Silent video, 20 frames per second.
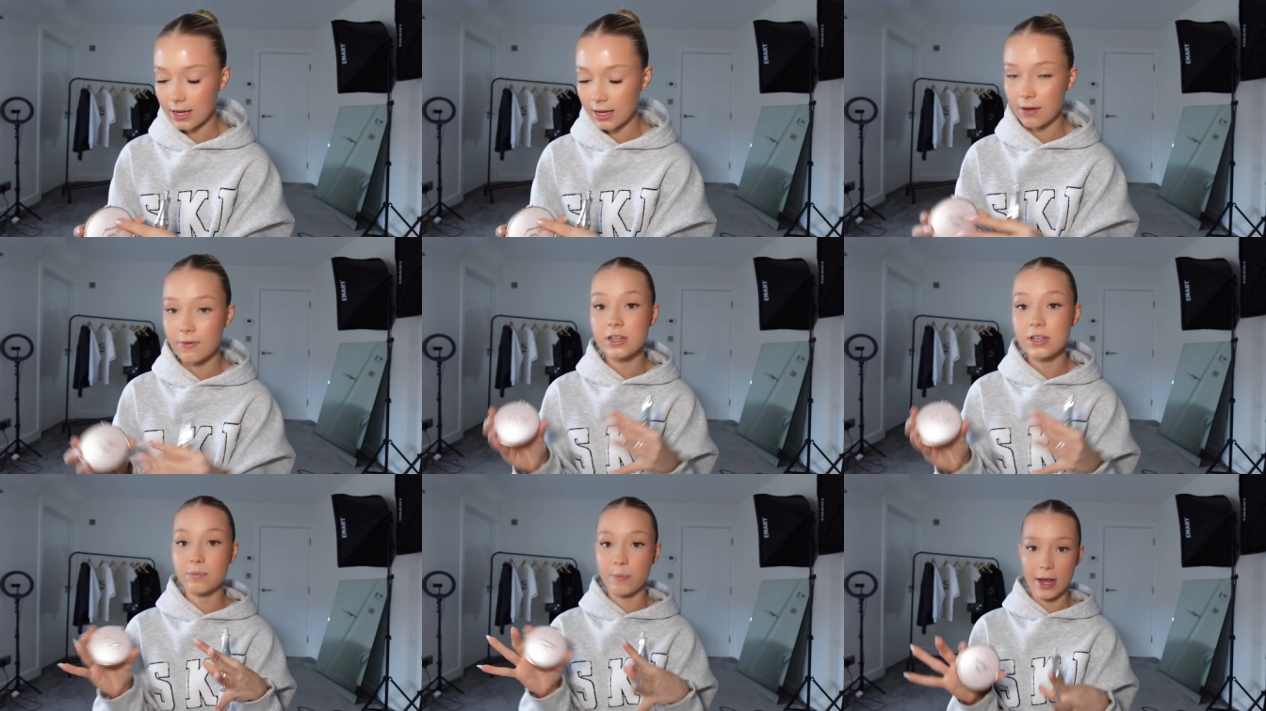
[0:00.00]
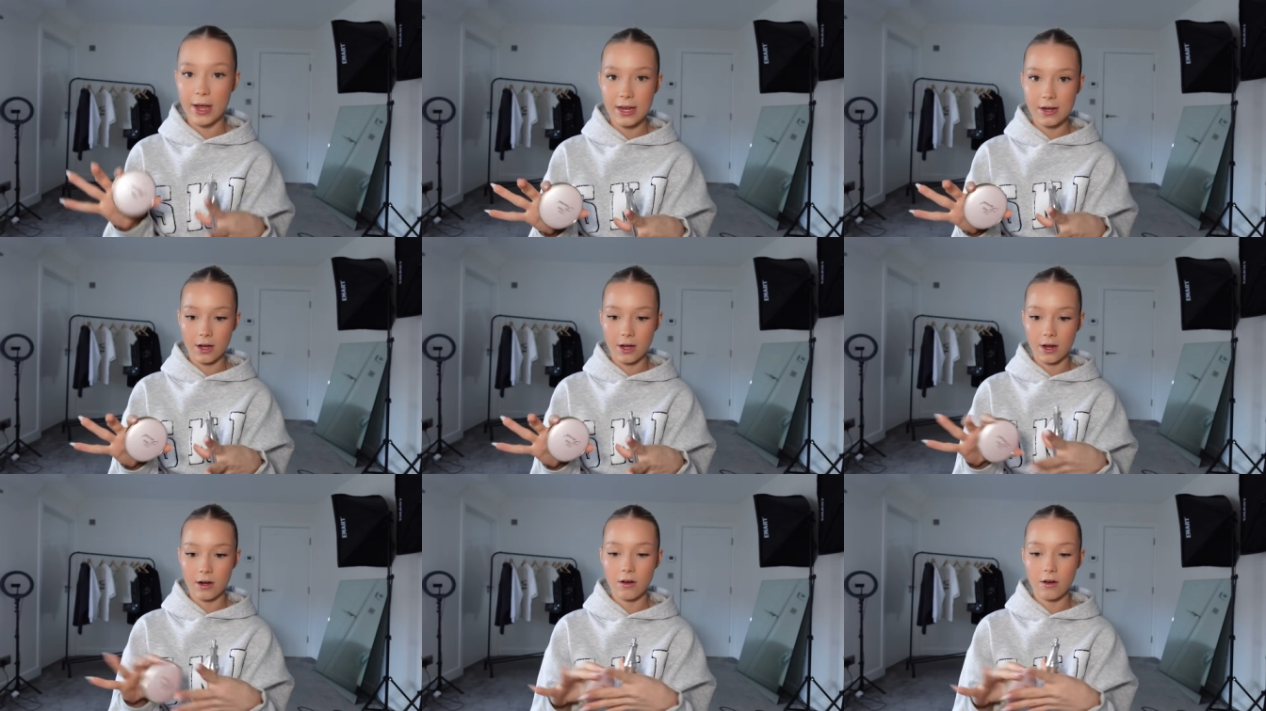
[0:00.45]
if it's
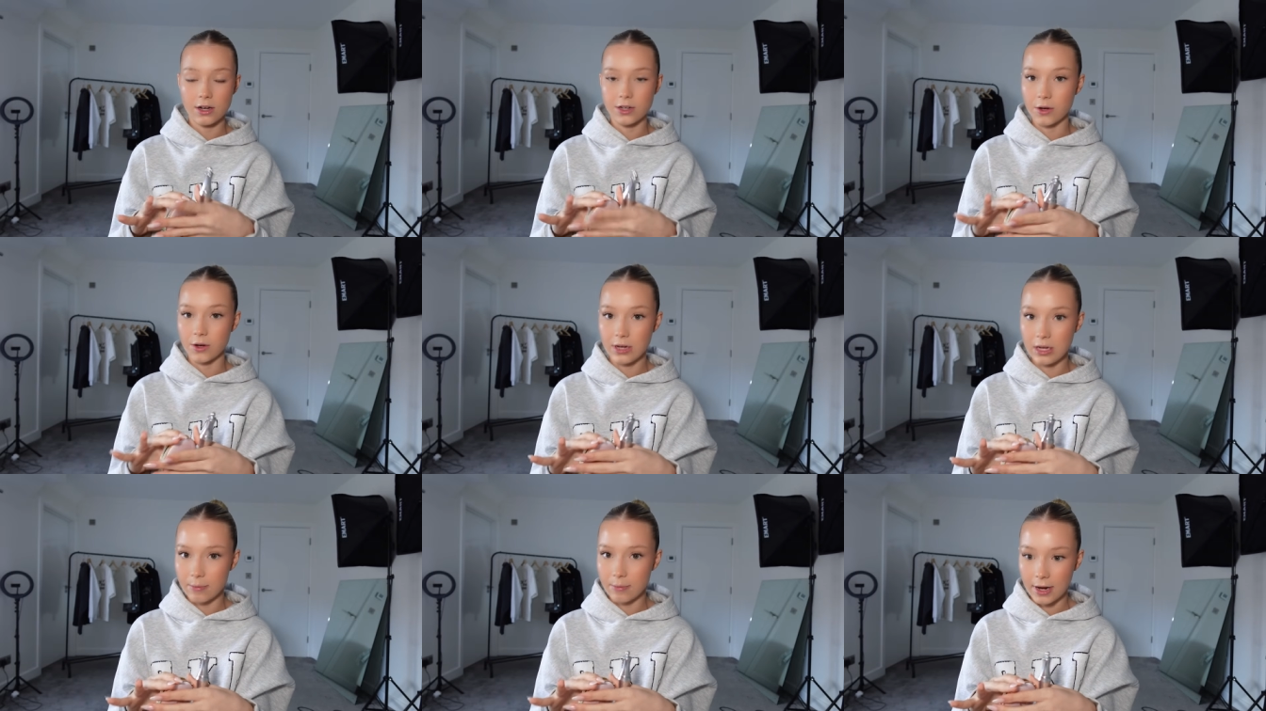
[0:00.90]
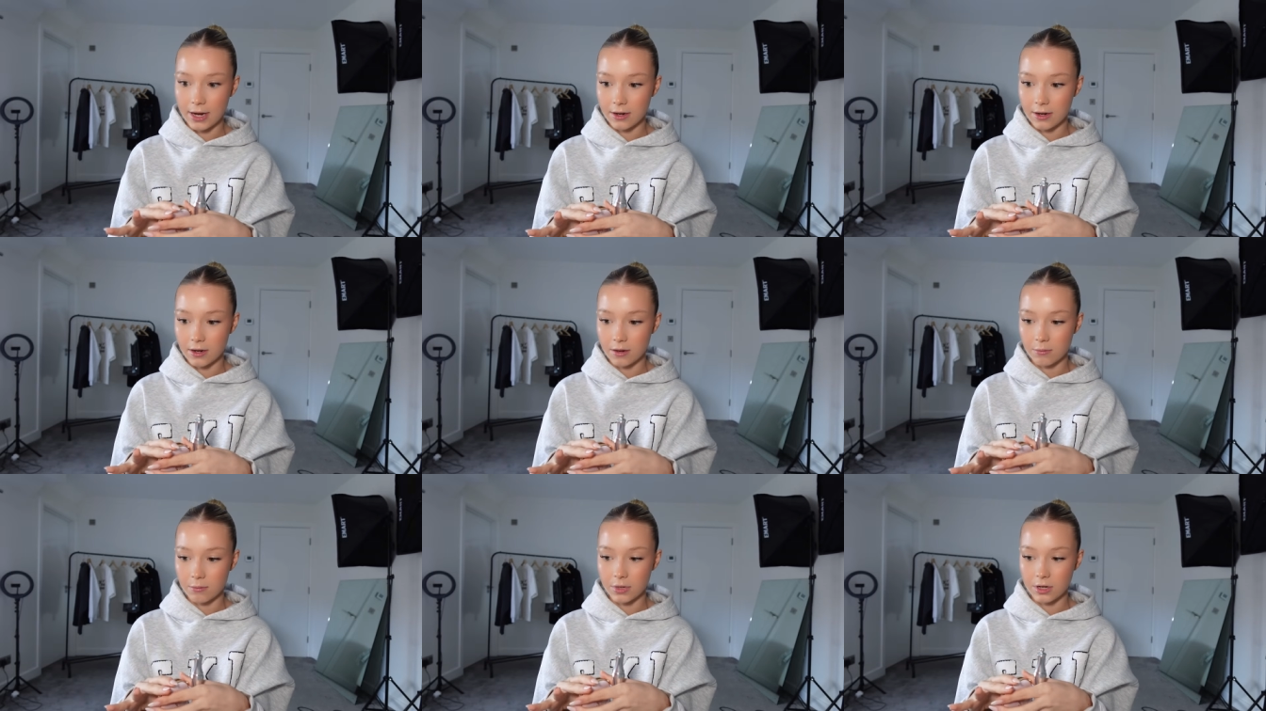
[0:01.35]
bacon, I don't eat
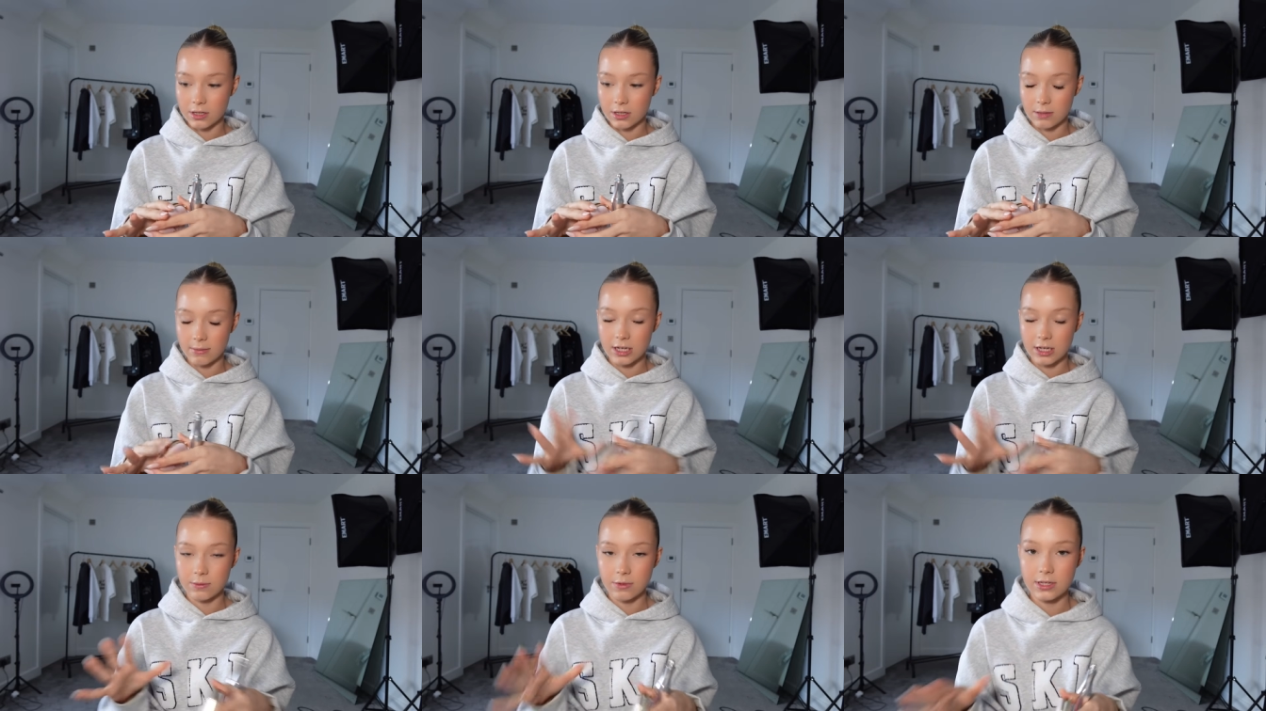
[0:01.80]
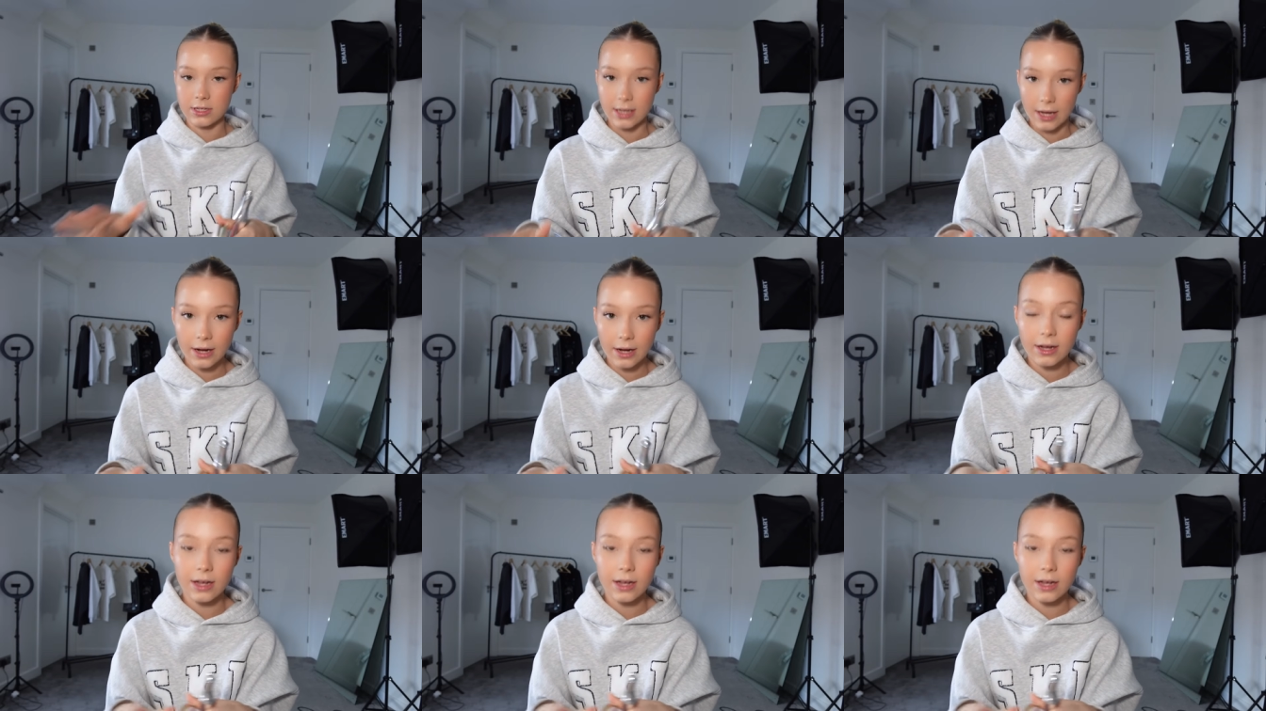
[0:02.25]
bacon because it makes me sick.